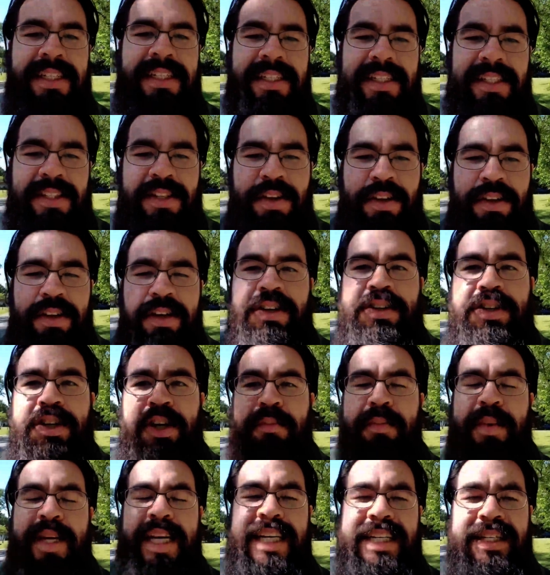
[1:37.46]
So there
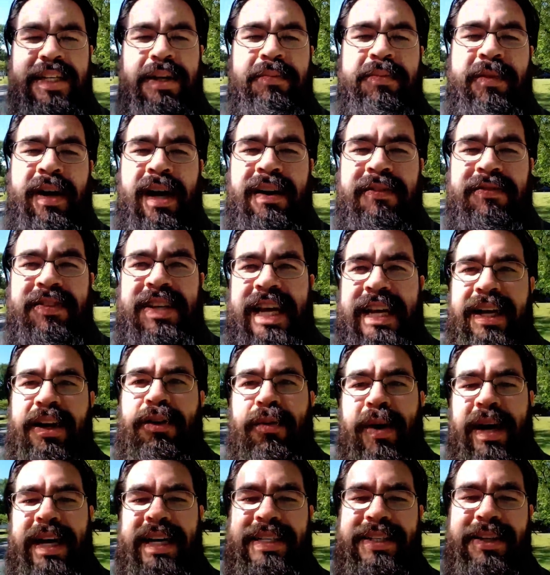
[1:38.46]
should be some kind of
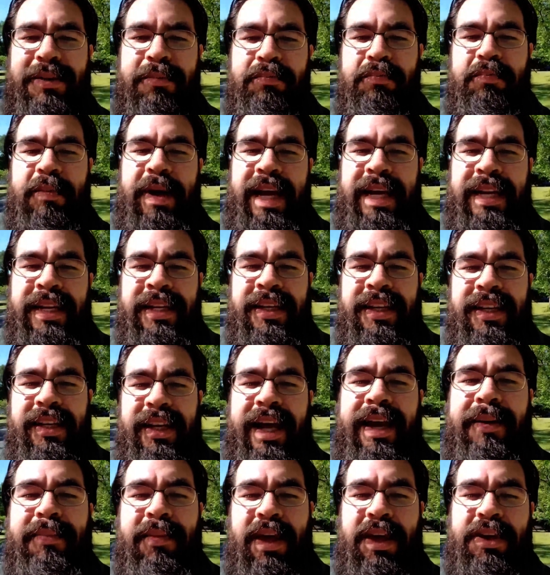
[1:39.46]
takeaway, some main
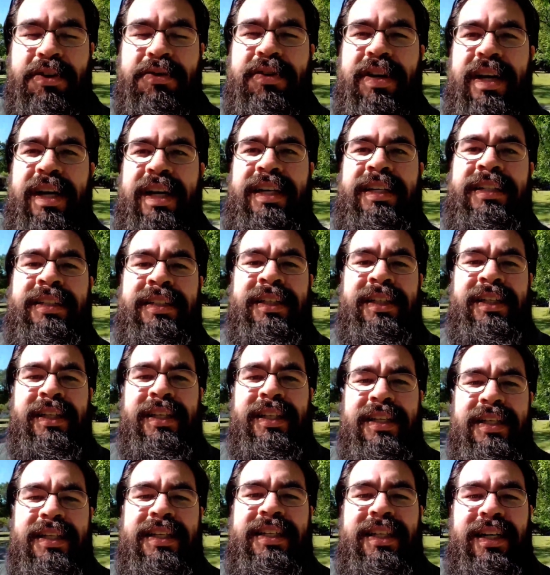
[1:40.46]
claim that you can
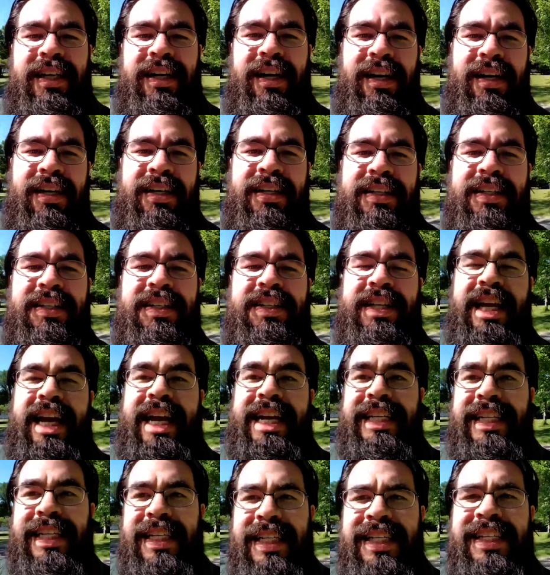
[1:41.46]

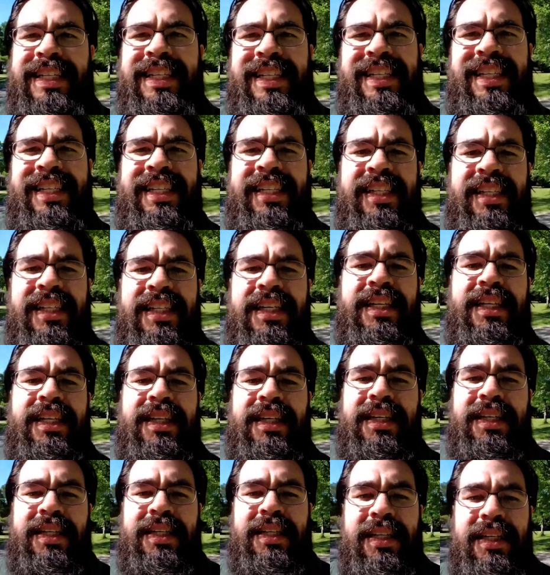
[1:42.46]
state
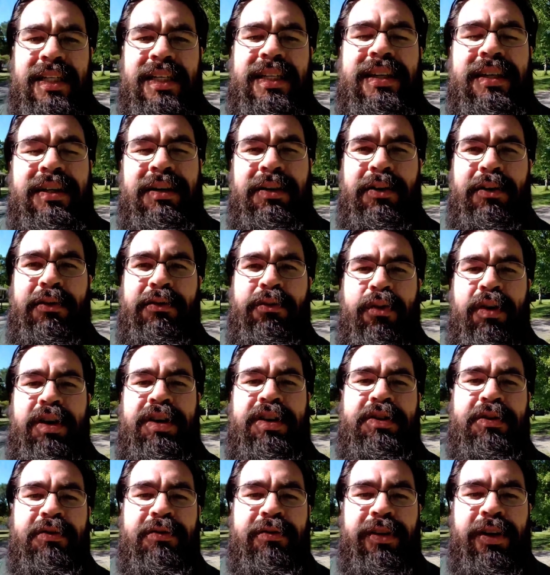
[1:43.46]
of what
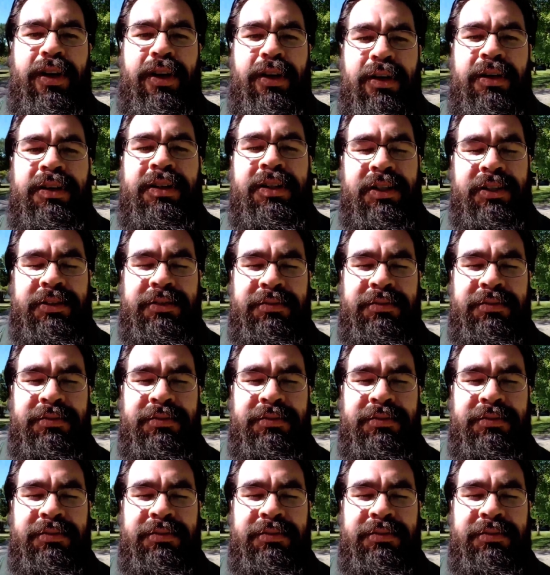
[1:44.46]
you've learned